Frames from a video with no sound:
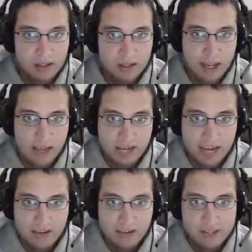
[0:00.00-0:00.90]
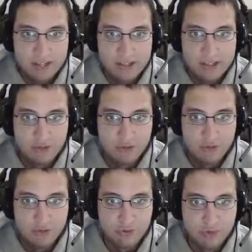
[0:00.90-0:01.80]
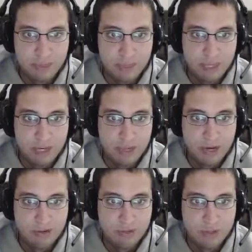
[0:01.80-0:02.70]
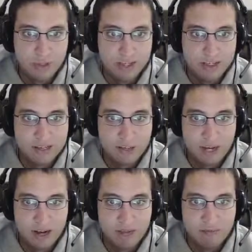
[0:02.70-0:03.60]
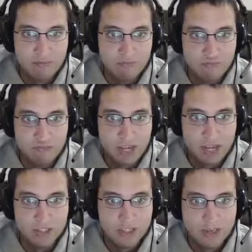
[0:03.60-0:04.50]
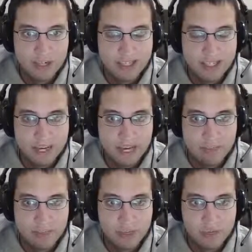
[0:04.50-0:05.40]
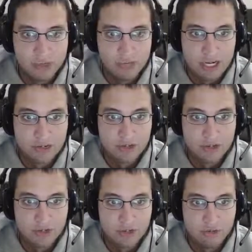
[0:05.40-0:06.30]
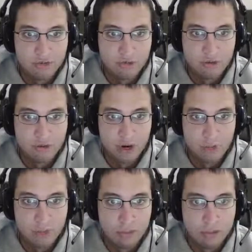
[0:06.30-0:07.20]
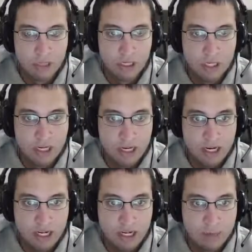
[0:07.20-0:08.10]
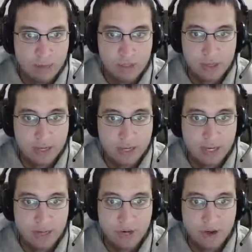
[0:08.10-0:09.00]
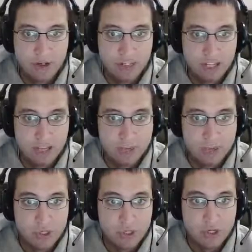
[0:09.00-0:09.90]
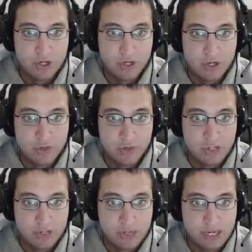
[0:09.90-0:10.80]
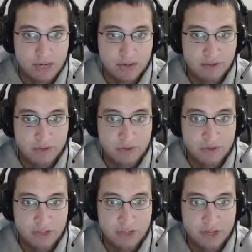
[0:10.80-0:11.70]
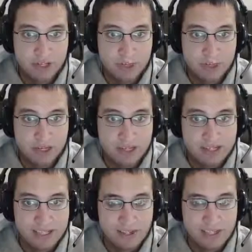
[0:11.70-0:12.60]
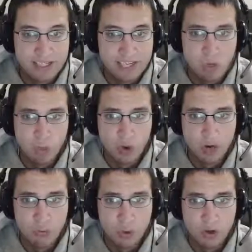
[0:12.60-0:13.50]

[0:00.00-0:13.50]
again, this is the full free to play way of doing this. I mean, I haven't spent a dime. These are all monsters that are all fully farmable. Uh, I'm still trying to get Bernard skill ups, which should increase speed of doing these runs because he still needs to get one more